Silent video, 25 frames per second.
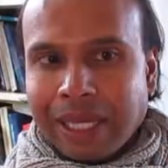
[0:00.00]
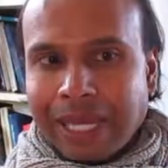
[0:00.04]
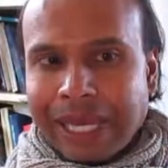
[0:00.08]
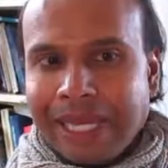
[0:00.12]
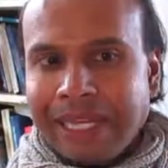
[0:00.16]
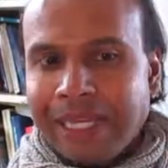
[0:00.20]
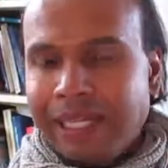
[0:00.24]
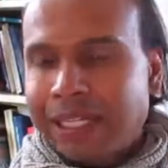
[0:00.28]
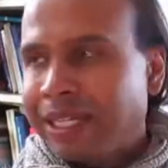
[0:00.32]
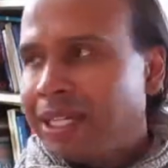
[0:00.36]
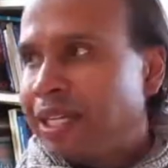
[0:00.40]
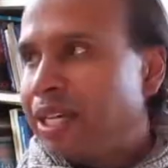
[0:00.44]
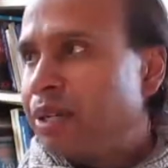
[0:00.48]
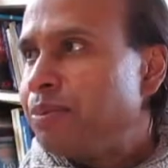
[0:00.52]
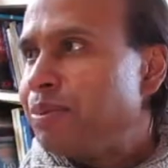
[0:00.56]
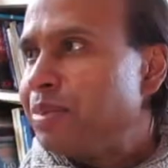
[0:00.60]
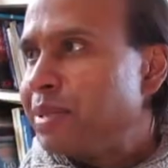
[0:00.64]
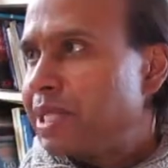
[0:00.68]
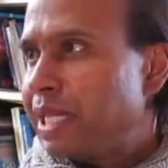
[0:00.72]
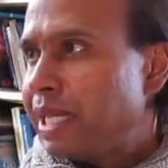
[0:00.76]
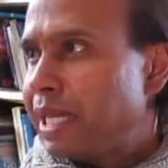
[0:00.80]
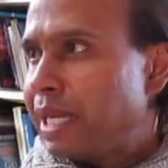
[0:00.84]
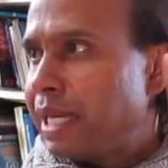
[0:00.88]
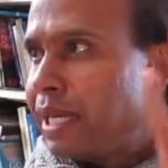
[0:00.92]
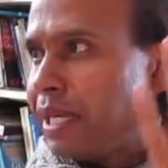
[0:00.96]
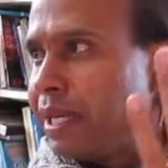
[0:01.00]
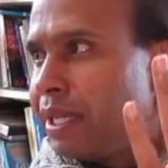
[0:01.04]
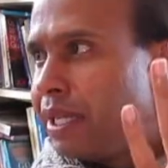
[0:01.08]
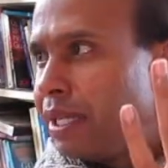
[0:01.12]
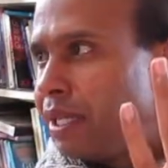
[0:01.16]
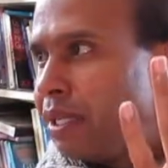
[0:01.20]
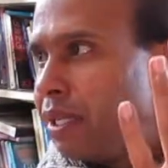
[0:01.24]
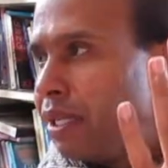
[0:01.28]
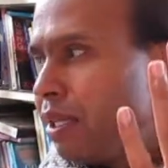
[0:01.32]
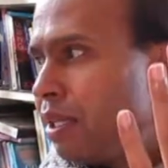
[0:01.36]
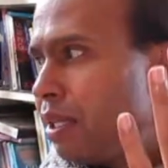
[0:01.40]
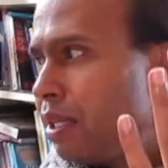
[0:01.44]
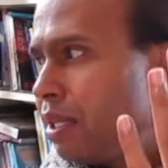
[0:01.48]
And it comes
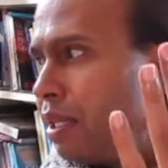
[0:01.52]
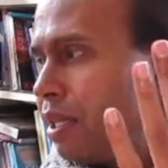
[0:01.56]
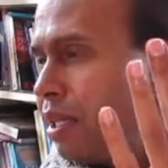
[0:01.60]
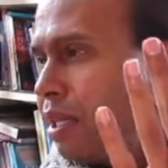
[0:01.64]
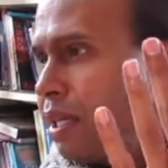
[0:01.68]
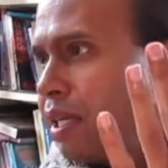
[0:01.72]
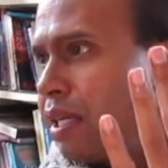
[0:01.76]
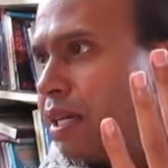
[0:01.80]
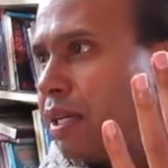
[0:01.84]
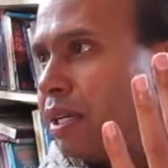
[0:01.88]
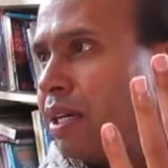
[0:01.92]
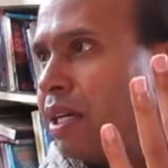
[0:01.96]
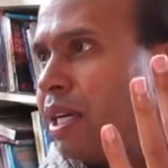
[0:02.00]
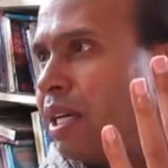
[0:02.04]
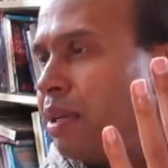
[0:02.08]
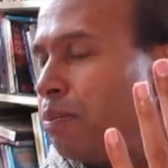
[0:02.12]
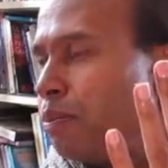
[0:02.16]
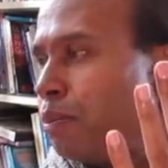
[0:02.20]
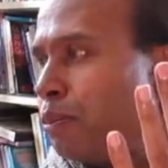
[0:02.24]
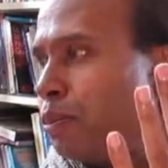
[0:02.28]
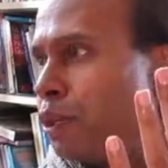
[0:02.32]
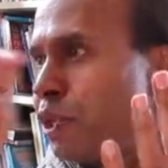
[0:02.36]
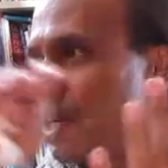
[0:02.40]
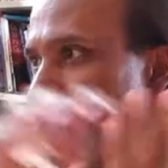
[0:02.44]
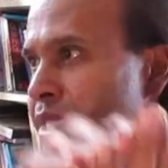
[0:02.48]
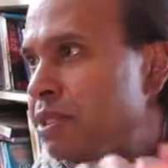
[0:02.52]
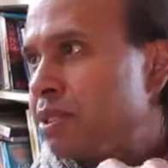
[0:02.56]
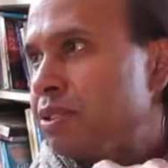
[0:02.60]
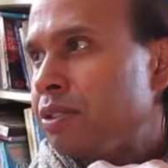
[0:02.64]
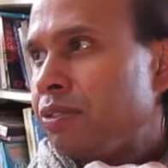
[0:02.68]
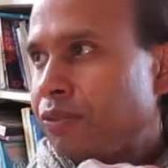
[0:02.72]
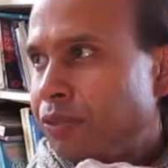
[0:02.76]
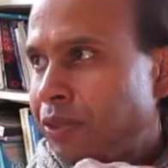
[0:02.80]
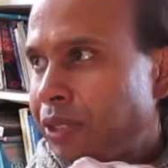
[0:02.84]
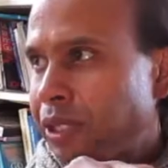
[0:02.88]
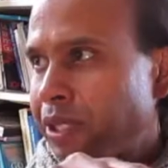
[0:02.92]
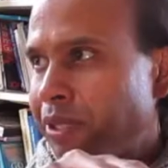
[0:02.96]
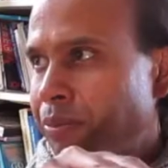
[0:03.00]
again, and I press the
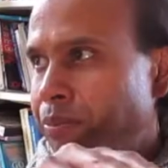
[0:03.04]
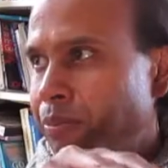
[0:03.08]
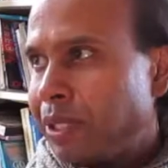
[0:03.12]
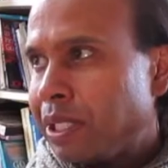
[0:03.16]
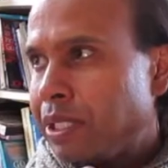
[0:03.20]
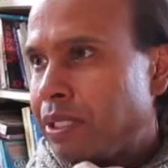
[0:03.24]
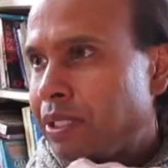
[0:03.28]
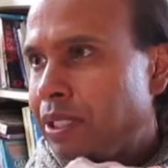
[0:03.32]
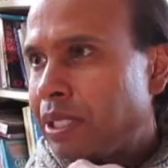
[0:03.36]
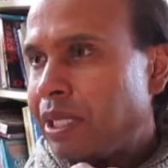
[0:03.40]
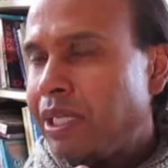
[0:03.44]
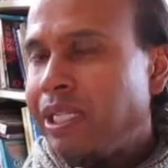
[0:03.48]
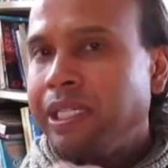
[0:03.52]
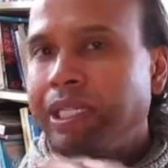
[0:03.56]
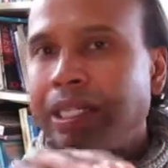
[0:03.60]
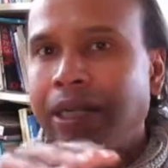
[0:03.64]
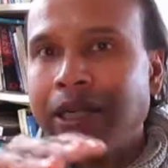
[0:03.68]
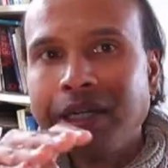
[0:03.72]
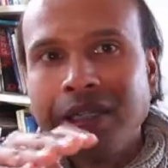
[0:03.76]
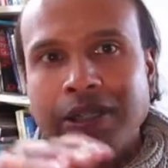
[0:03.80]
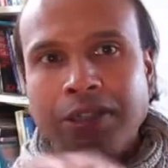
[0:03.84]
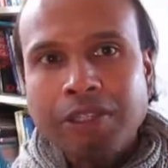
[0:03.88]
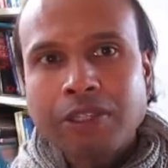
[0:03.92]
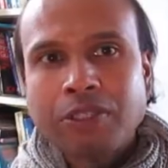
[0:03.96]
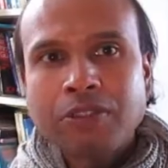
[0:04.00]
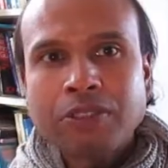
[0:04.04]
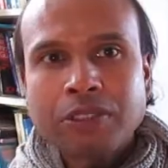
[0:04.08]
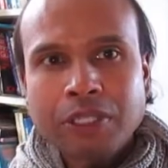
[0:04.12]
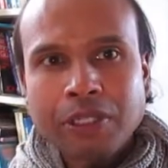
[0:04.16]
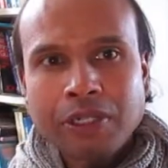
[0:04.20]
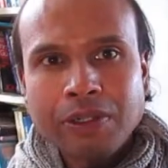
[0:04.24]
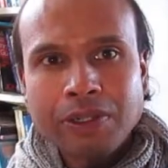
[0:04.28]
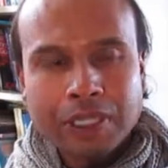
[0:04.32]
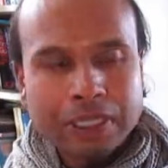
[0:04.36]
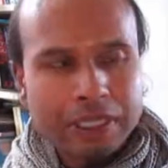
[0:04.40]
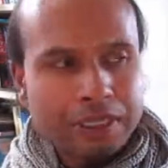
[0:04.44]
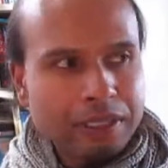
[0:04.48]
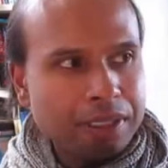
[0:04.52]
fuck it button. I, I ate those
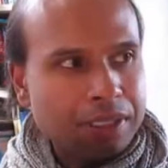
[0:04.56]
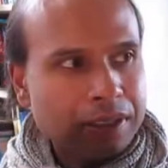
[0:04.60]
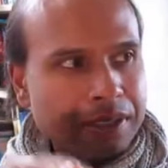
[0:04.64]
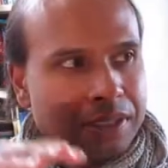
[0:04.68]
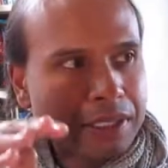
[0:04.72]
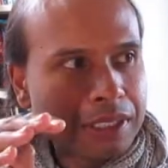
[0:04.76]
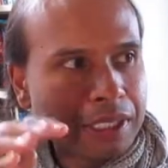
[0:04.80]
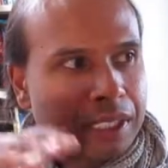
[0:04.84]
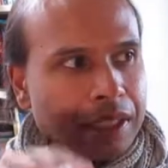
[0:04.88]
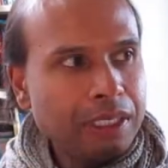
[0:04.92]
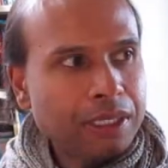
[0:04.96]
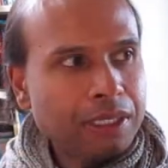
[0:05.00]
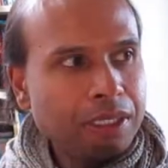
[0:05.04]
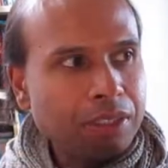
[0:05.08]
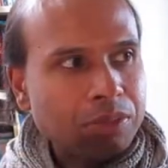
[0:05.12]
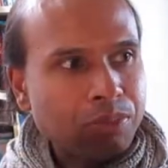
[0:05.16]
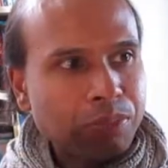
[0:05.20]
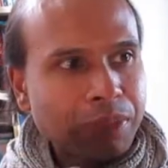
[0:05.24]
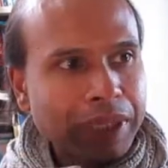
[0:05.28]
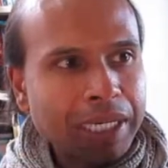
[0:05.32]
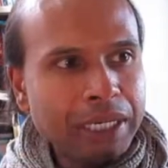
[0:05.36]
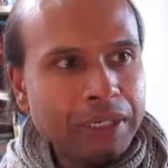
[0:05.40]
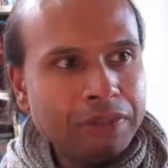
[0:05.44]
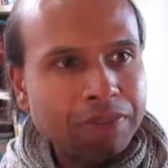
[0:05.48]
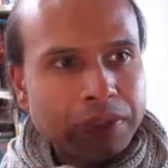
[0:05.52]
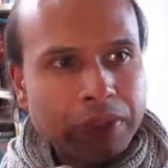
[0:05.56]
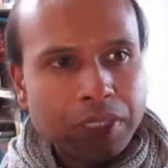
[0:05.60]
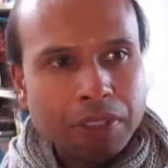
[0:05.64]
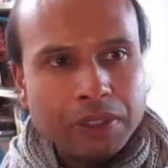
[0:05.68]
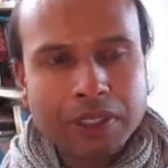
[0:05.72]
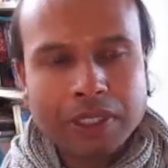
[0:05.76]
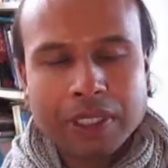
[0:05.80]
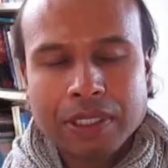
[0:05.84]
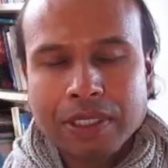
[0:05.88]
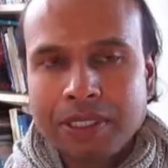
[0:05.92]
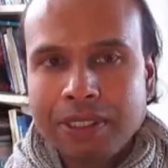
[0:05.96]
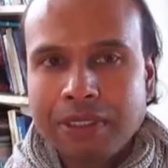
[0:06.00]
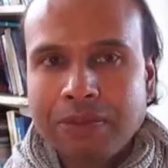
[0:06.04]
donuts. I ate those bag of
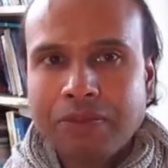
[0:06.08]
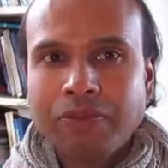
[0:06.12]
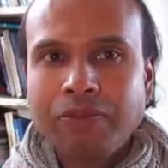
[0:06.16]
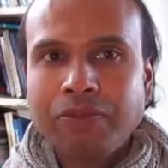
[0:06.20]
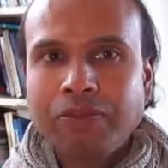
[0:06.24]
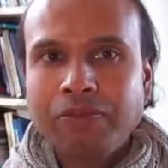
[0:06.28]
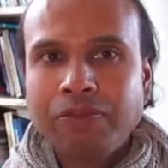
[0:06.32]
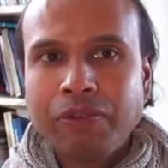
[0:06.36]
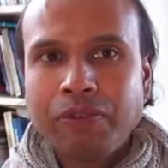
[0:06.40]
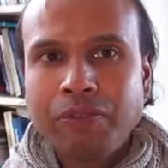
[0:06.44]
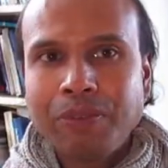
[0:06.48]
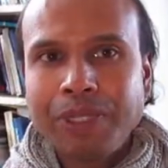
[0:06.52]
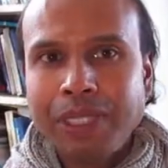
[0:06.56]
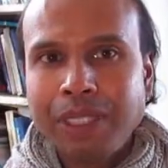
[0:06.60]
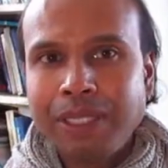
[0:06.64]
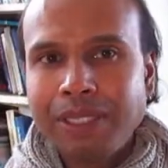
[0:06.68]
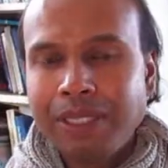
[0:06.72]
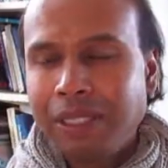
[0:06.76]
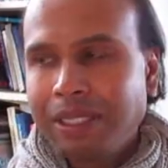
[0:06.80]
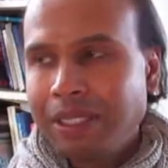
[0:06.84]
donuts for me.